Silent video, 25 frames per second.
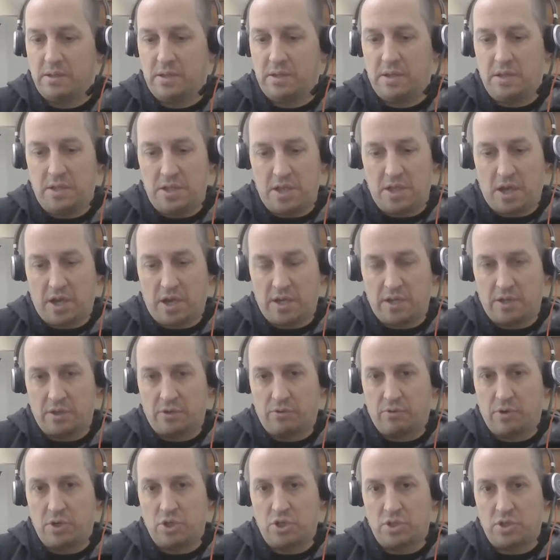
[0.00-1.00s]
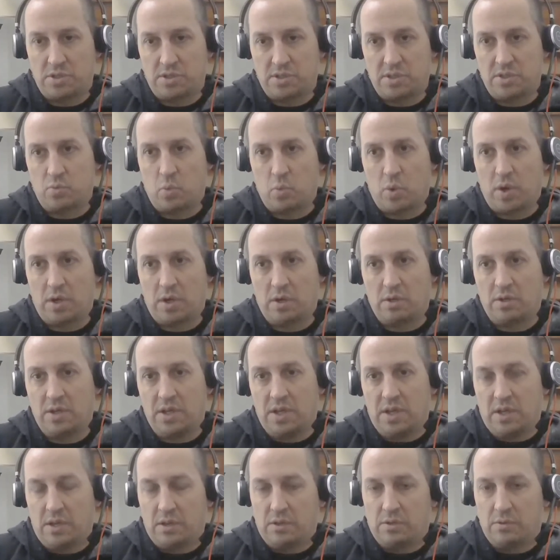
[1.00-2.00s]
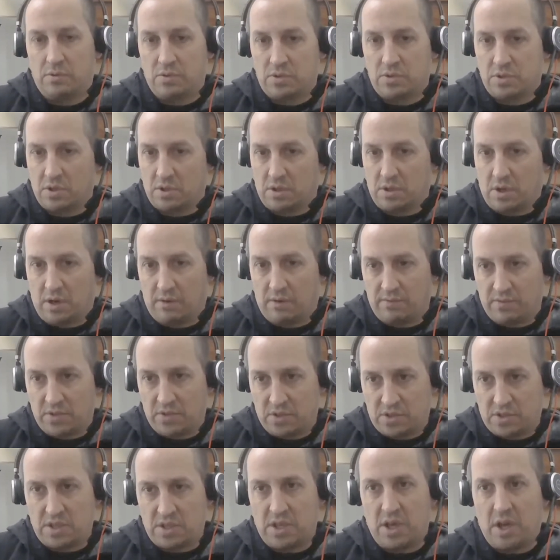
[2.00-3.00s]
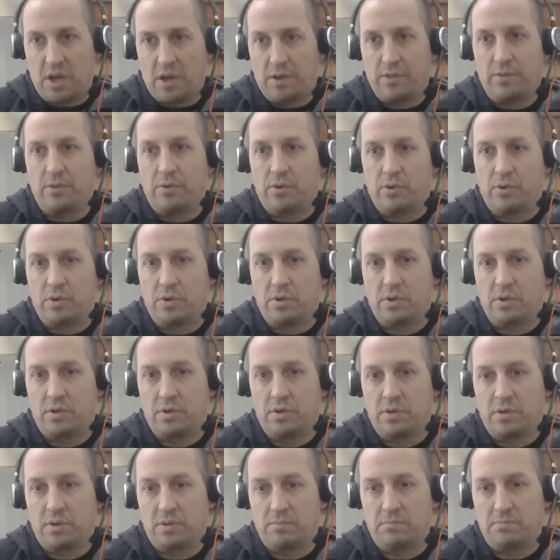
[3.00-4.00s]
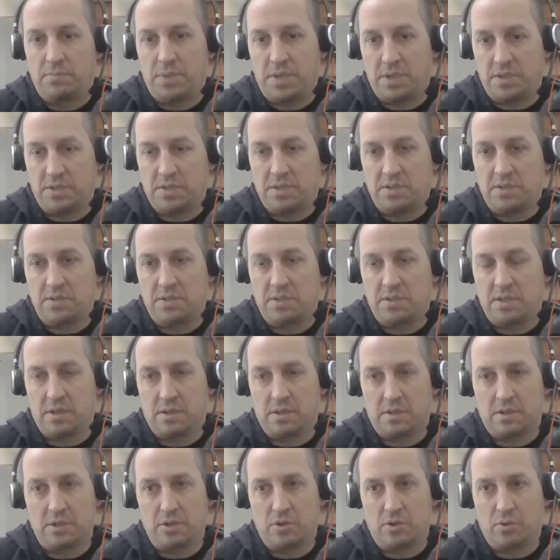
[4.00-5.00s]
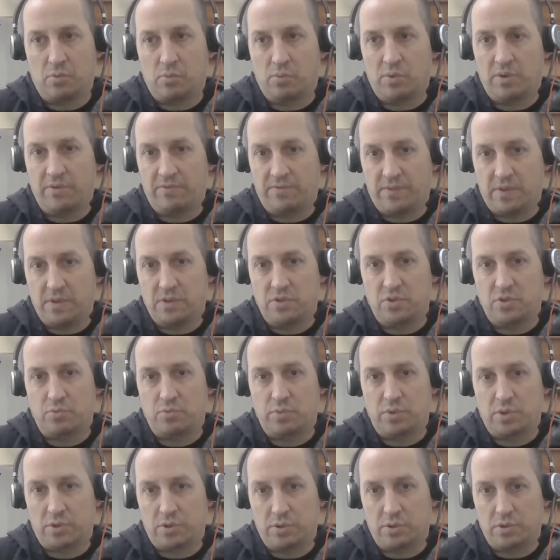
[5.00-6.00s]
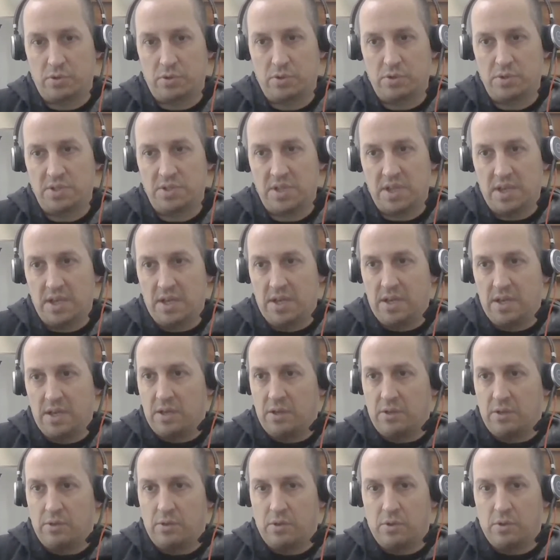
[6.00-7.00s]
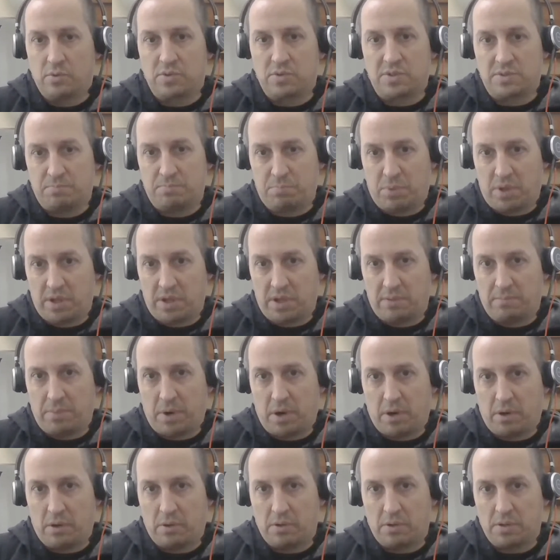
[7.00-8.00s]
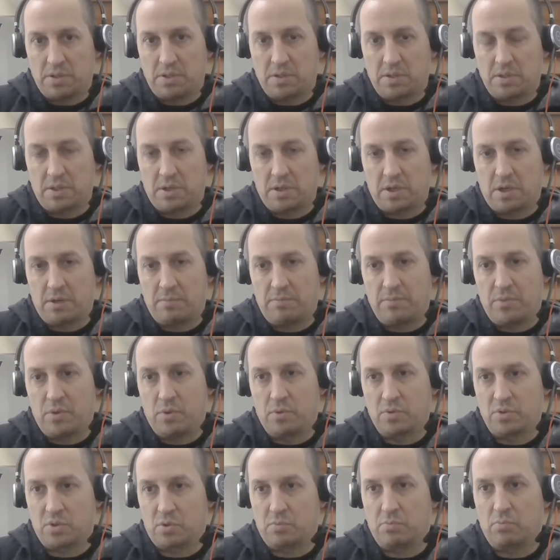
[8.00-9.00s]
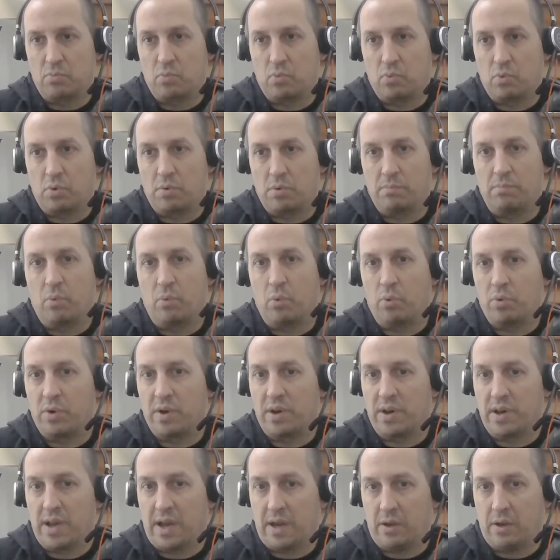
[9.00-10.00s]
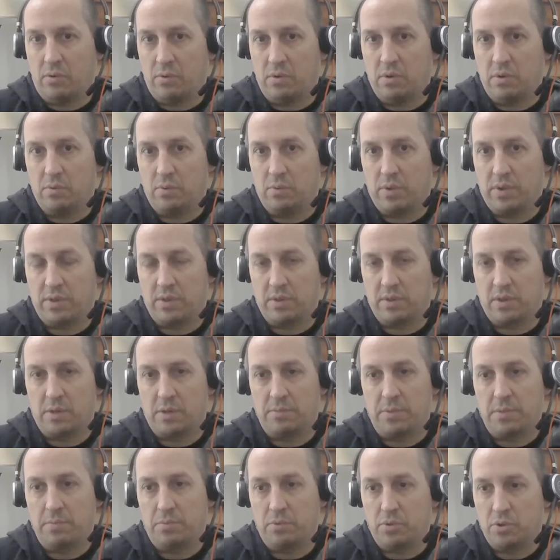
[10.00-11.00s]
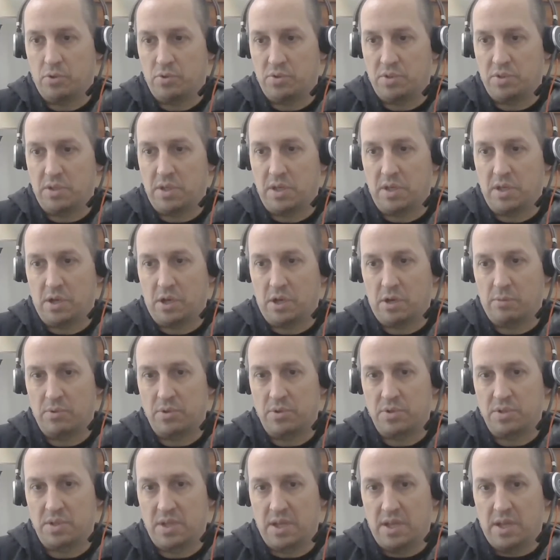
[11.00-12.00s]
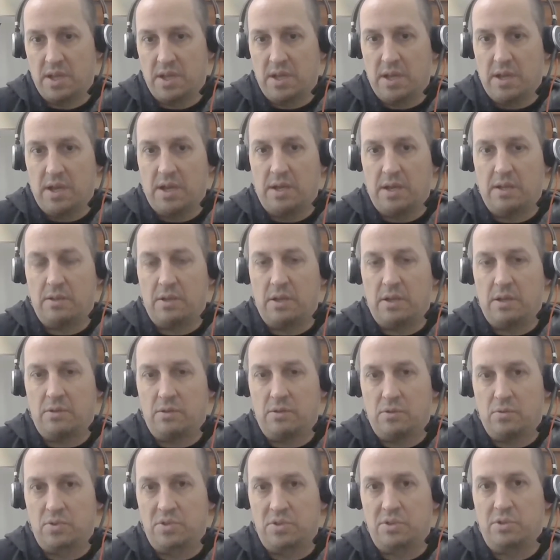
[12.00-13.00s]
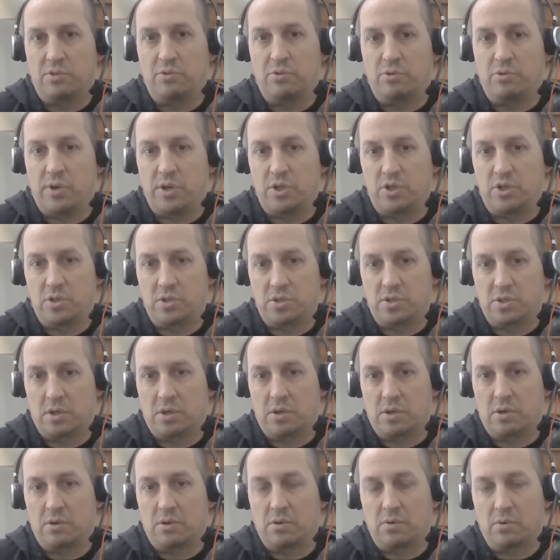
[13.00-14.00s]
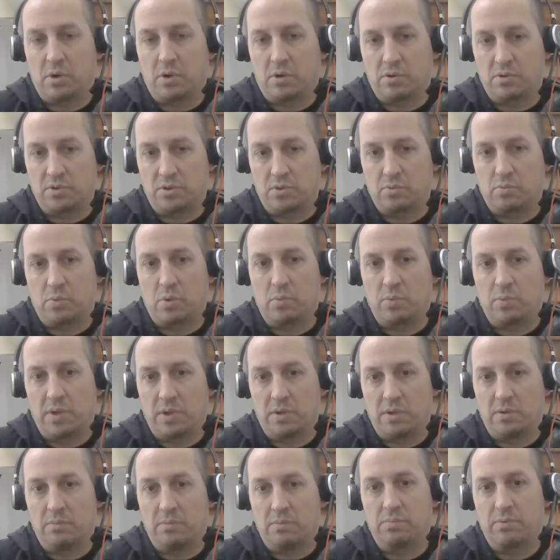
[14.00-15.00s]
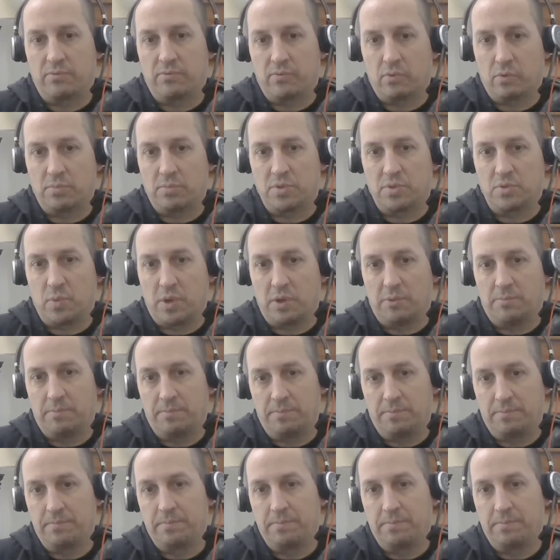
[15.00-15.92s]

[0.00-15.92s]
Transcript: EDI integrations as well. There's obviously other pieces, refunds, returns, those play a part. Those are more important now with a lot of people using e-commerce, and those integrations are also what we perform as well.